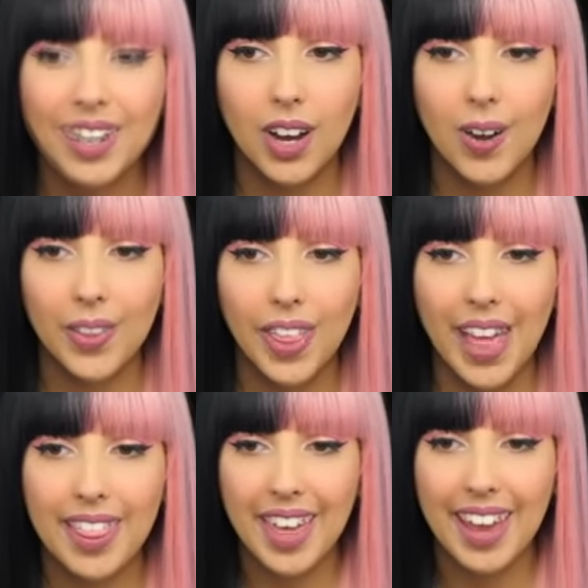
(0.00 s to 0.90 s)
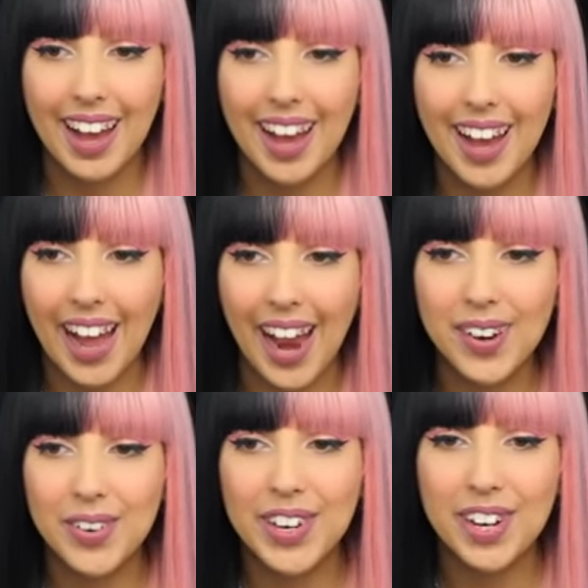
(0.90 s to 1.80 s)
Oh, there they are,
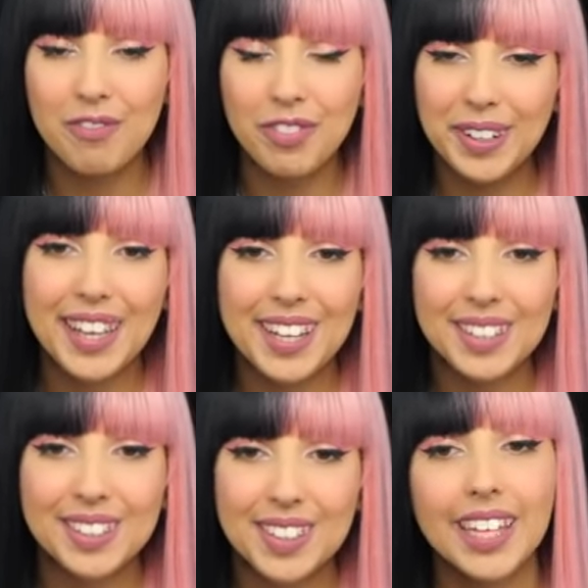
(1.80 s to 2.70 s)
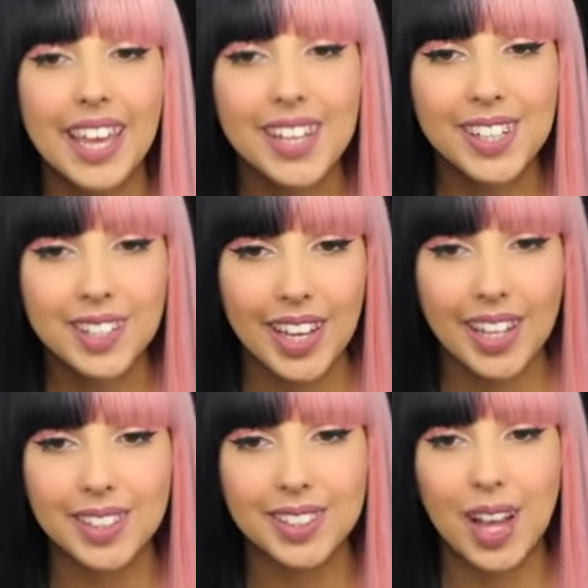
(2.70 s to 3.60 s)
Aaron and Felice. Take a
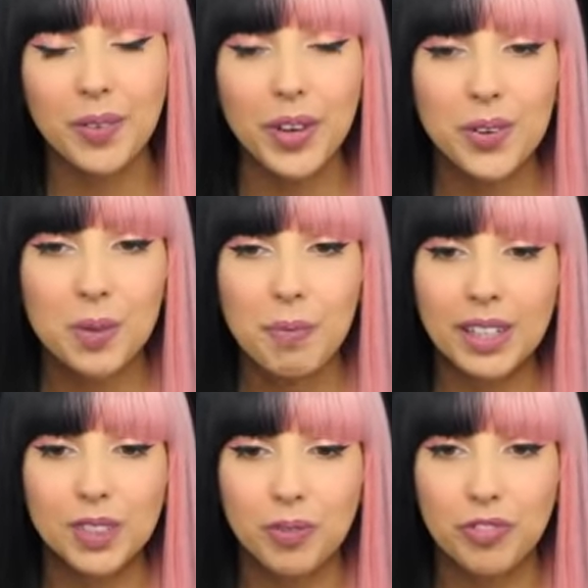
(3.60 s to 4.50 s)
seat. I'm going to make some